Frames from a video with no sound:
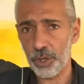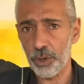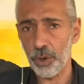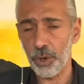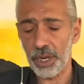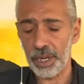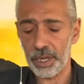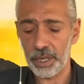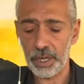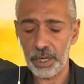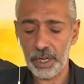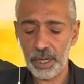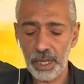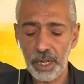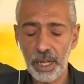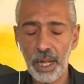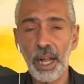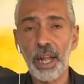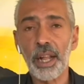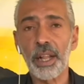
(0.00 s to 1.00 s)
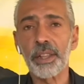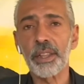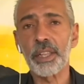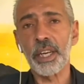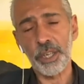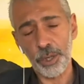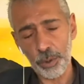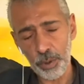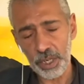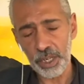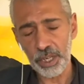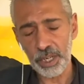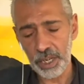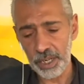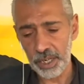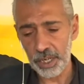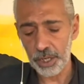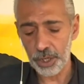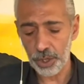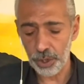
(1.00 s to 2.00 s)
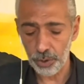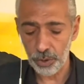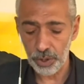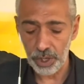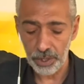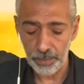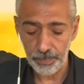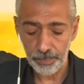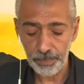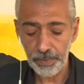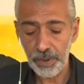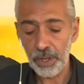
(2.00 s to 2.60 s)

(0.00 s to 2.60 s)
go in and thus we decided koroga.